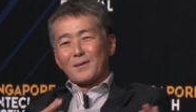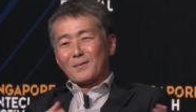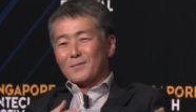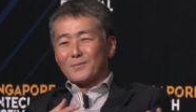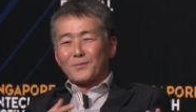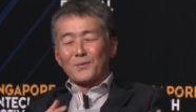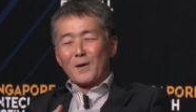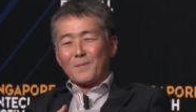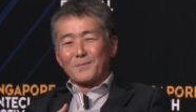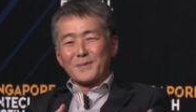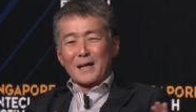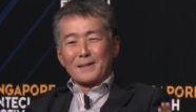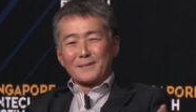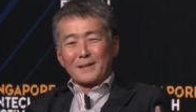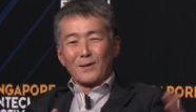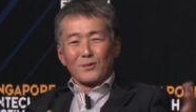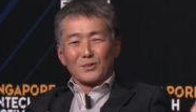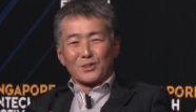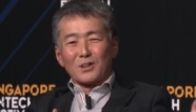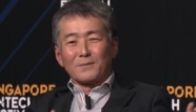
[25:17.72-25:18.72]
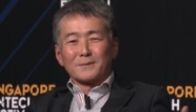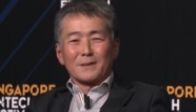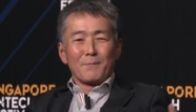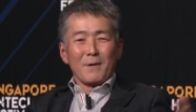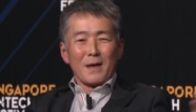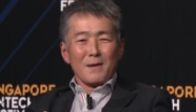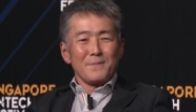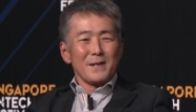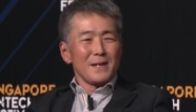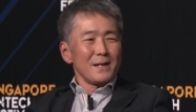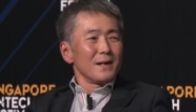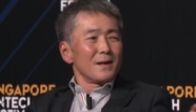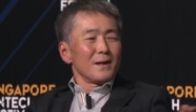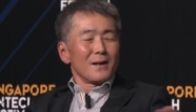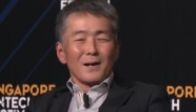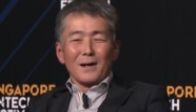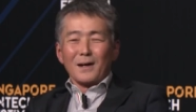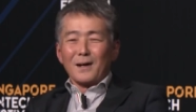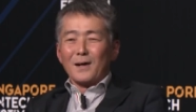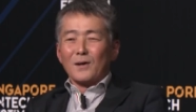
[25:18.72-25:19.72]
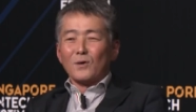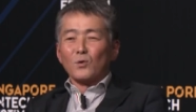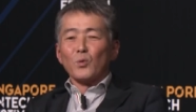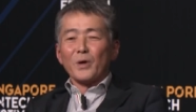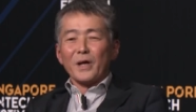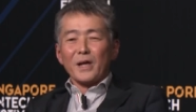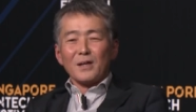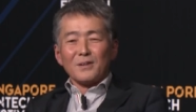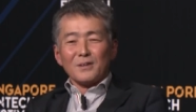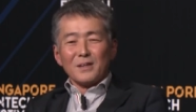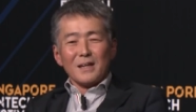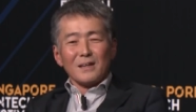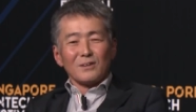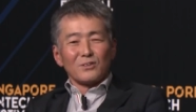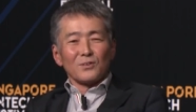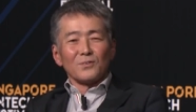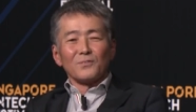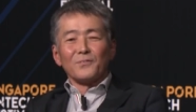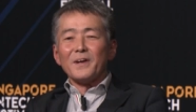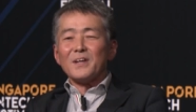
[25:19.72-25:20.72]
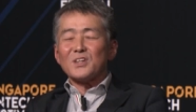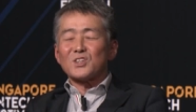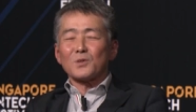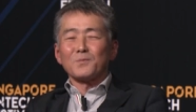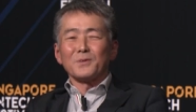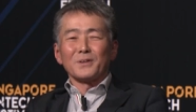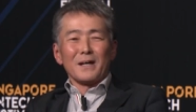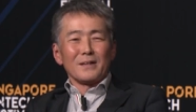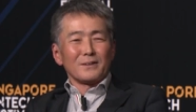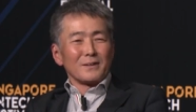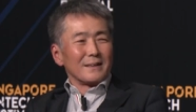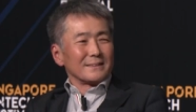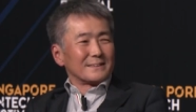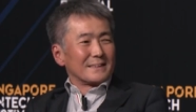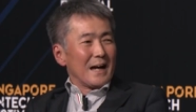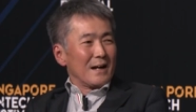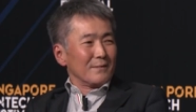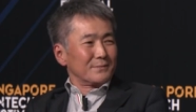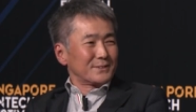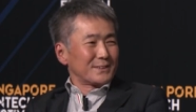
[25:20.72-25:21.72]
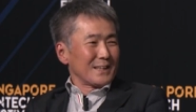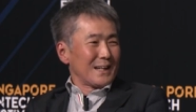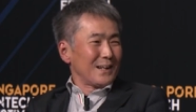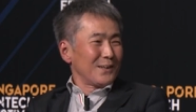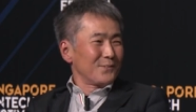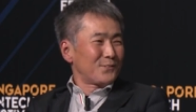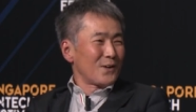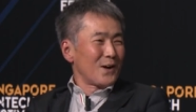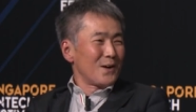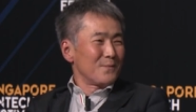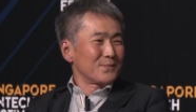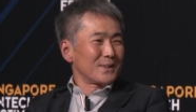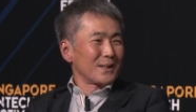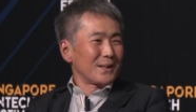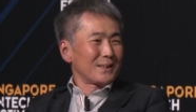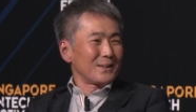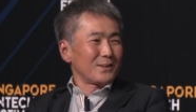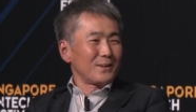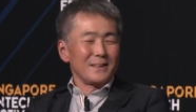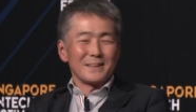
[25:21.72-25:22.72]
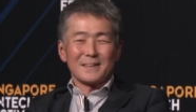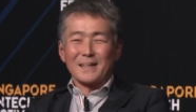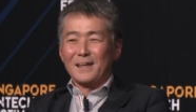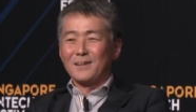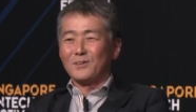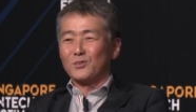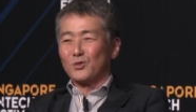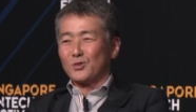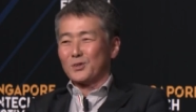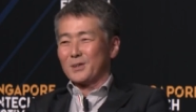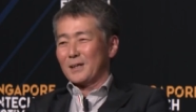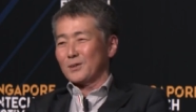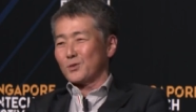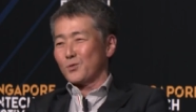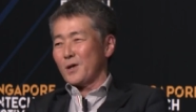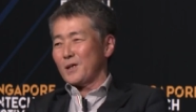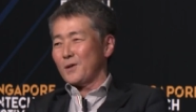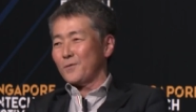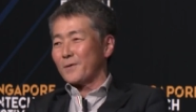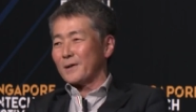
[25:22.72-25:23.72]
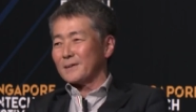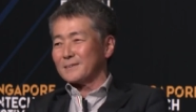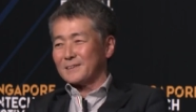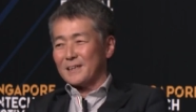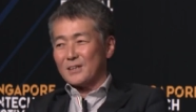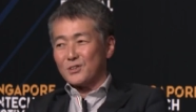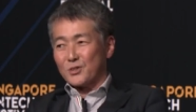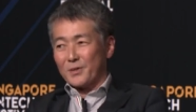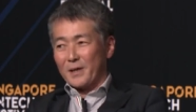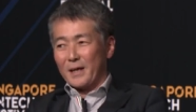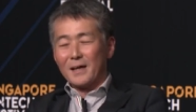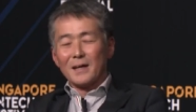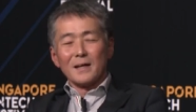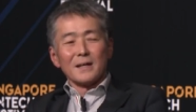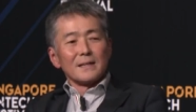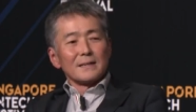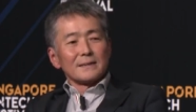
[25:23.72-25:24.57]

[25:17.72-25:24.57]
from the analogy of the baby, we need to rejuvenate ourselves into the 21st century.